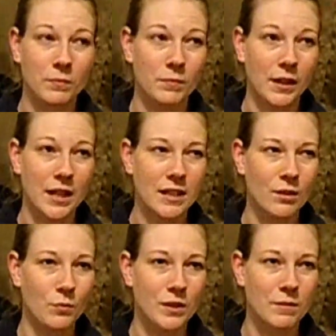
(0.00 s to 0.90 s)
I guess
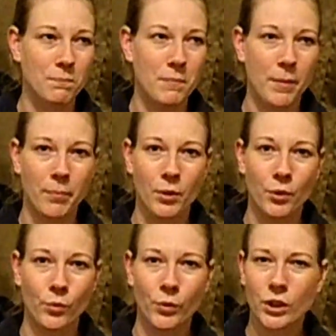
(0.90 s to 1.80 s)
it was member
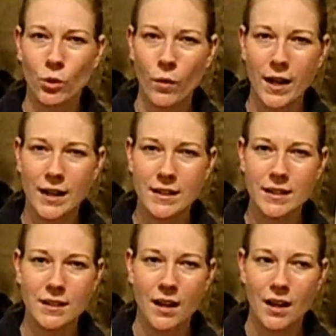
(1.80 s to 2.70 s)
request,
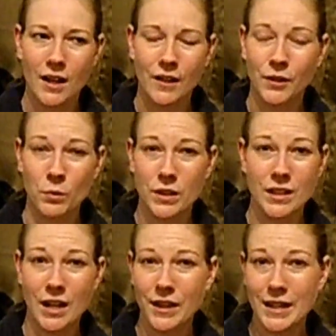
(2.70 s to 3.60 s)
there was
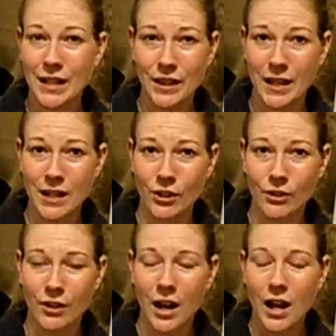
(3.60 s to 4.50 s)
nothing there.